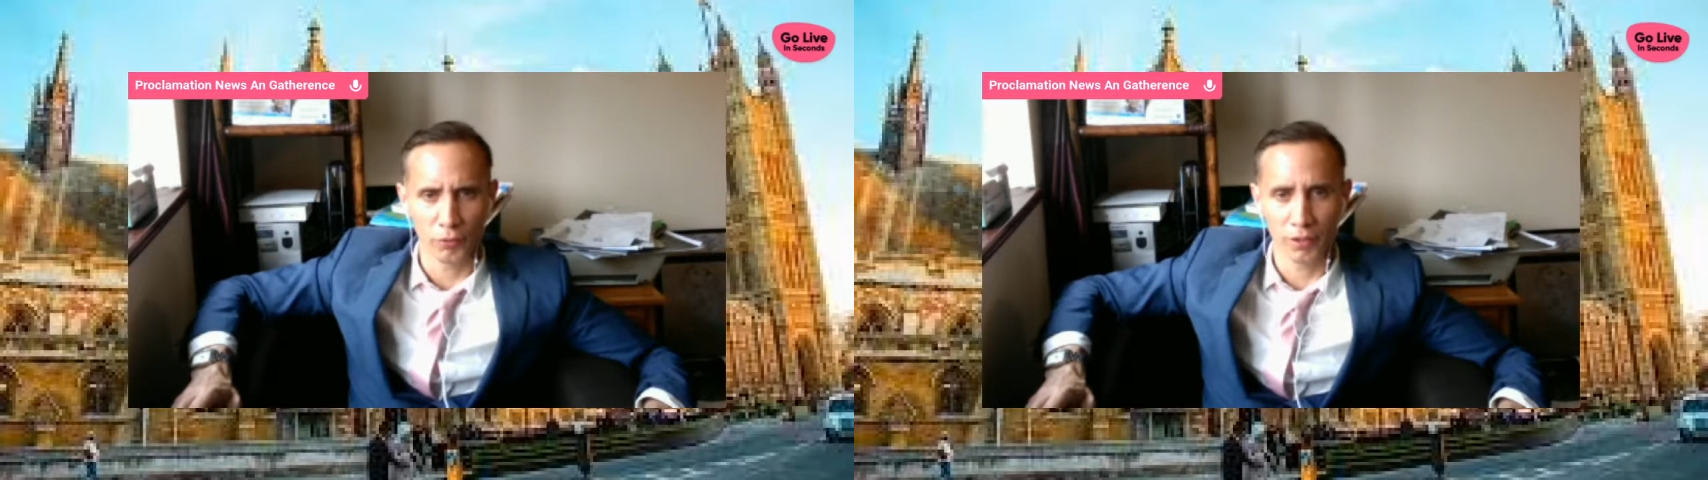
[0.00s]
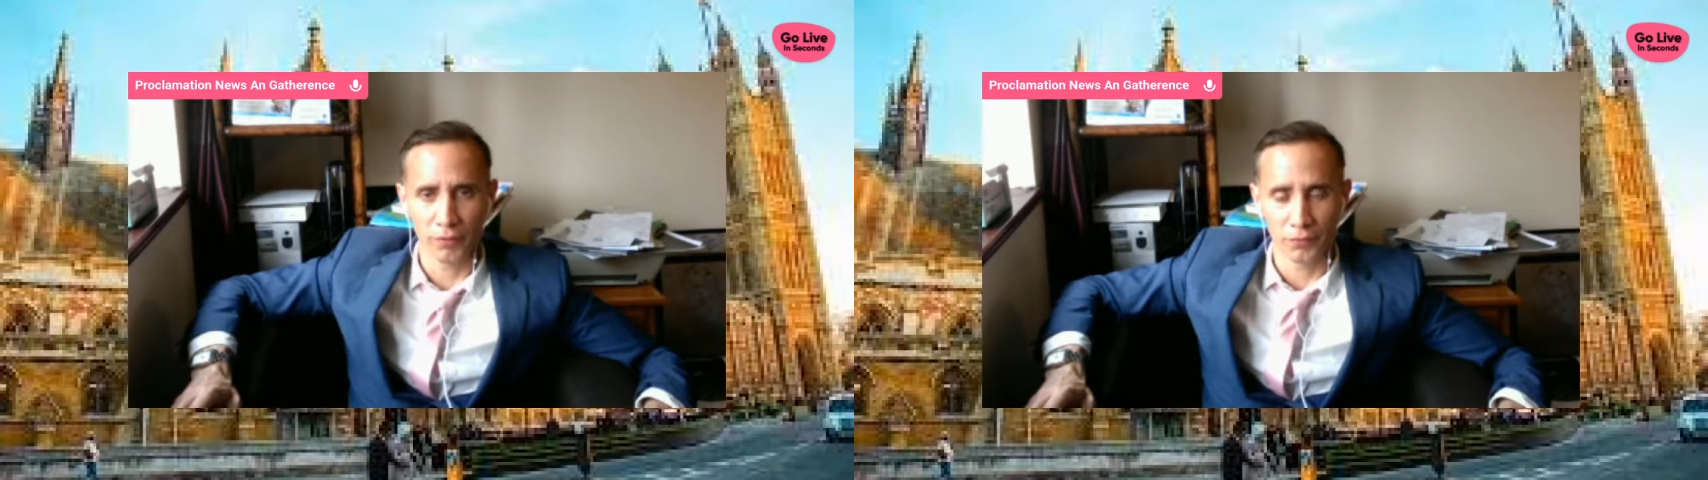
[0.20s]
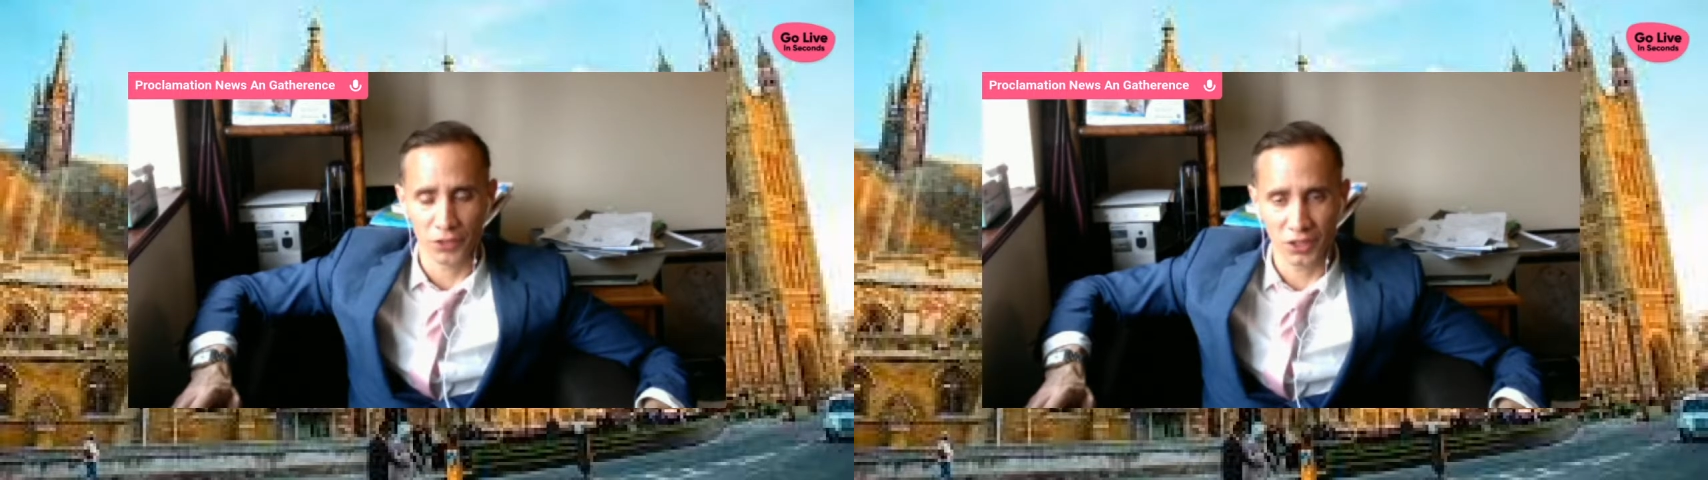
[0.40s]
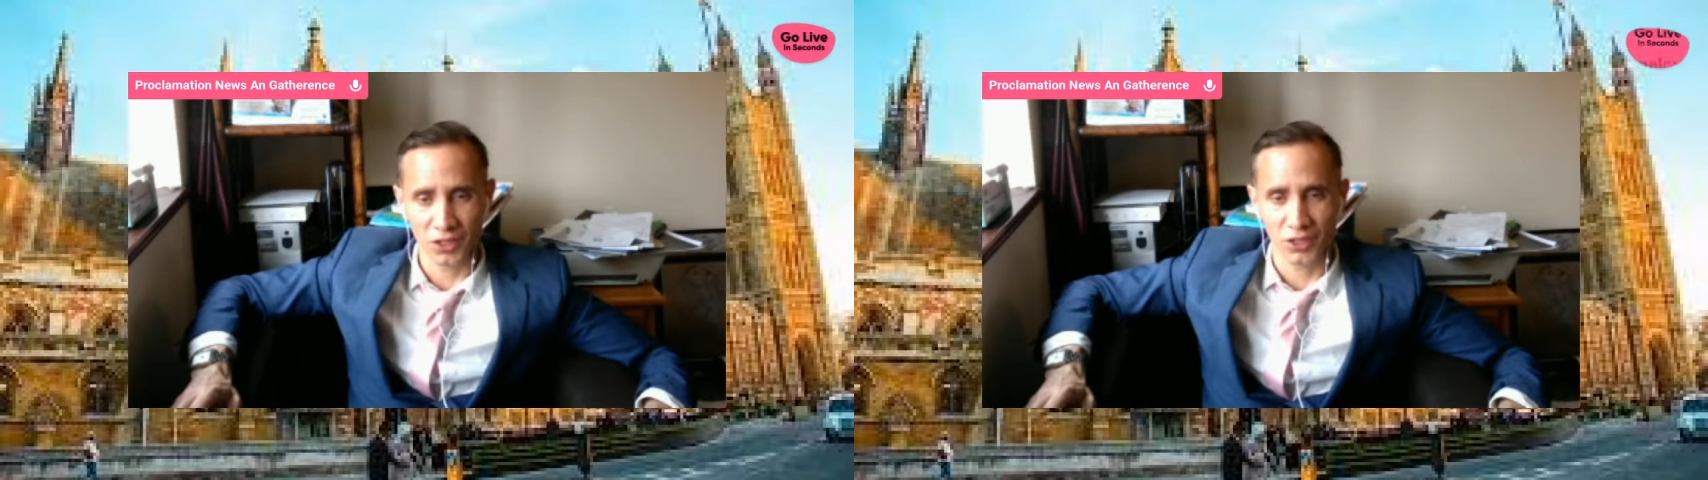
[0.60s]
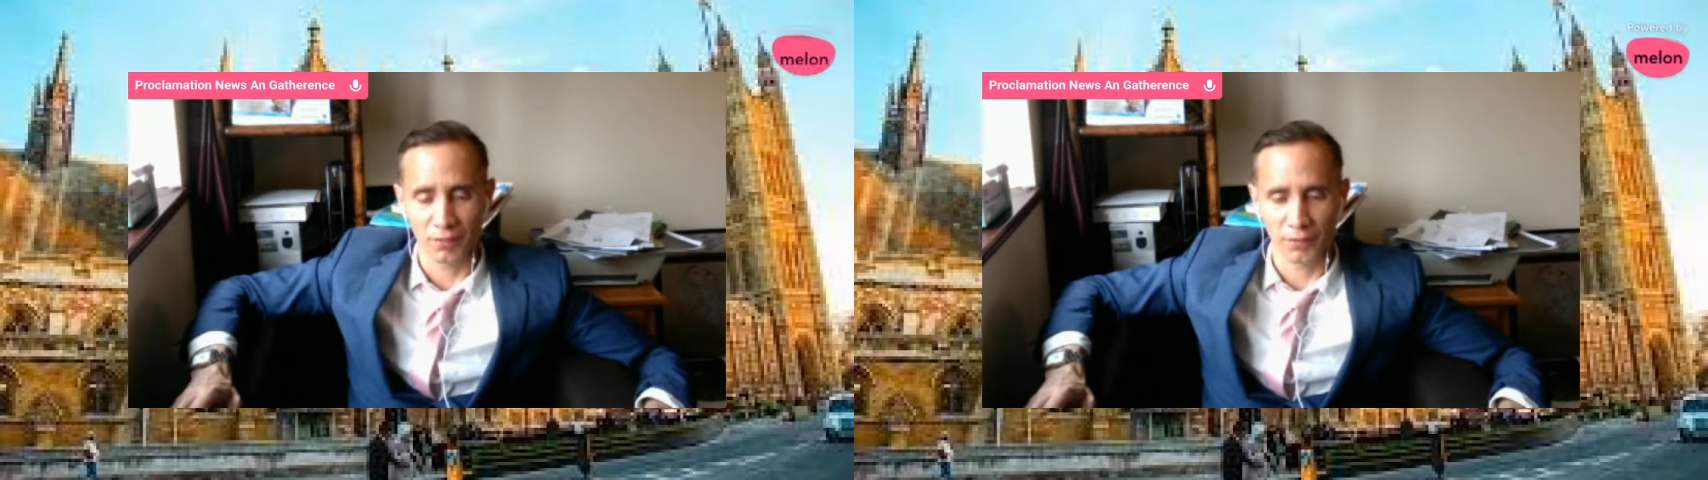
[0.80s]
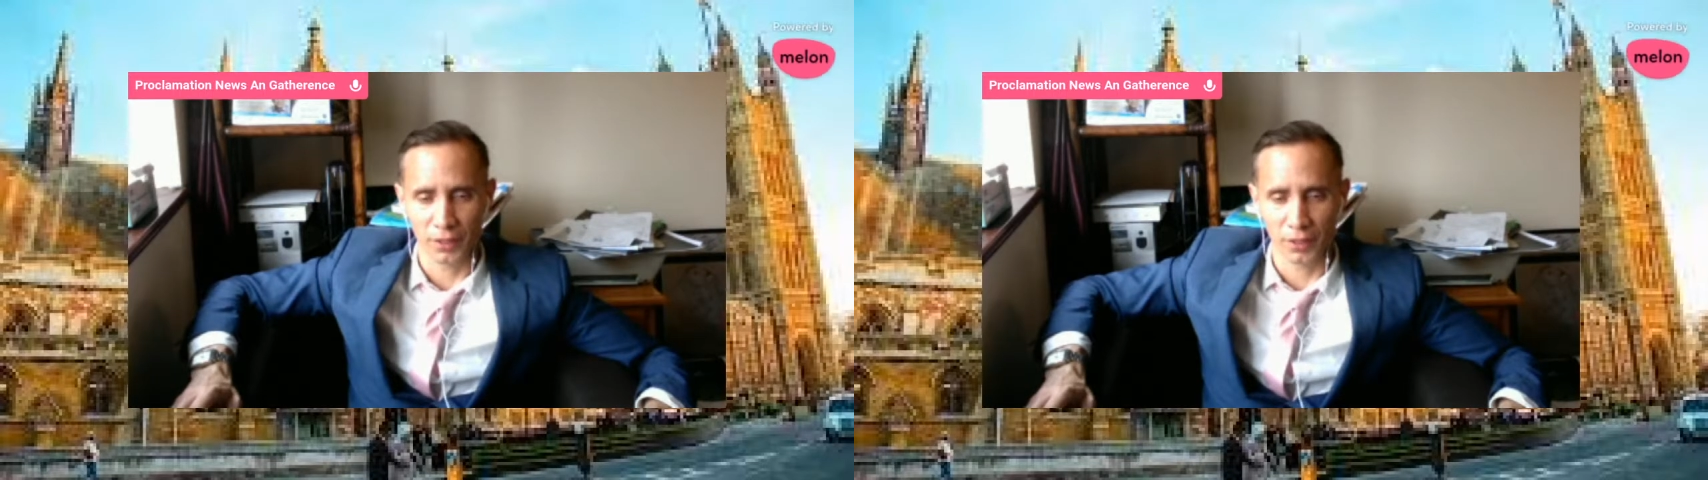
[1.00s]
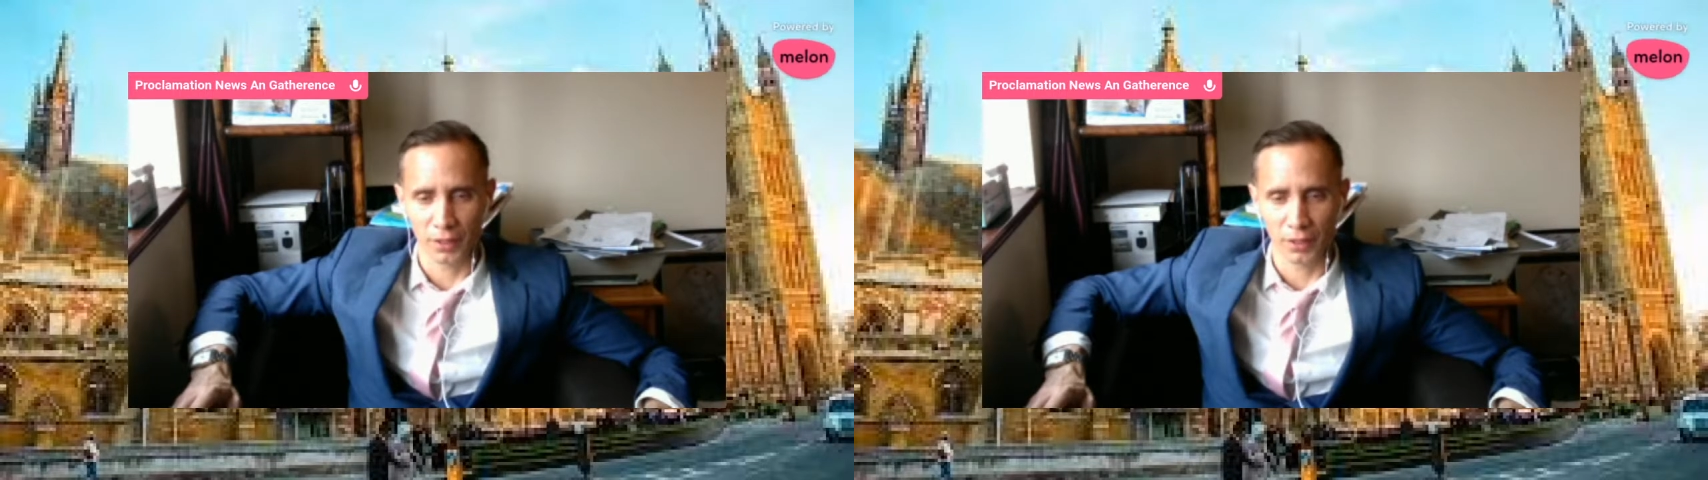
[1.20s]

and they see something